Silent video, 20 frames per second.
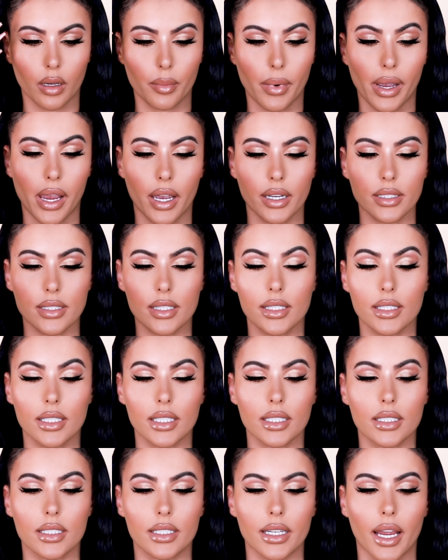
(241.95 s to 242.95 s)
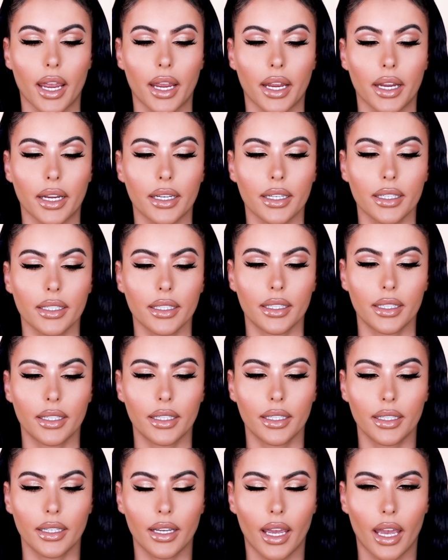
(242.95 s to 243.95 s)
on my eyes today,
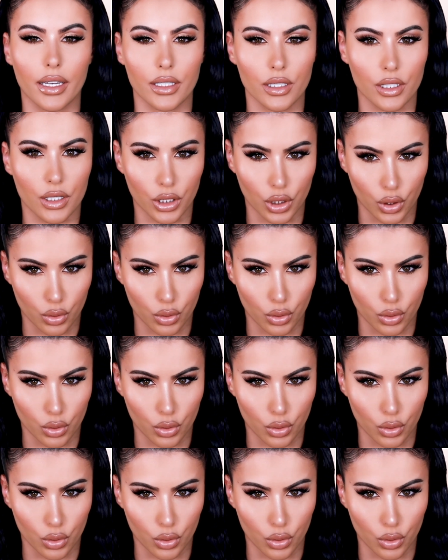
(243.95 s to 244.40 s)
as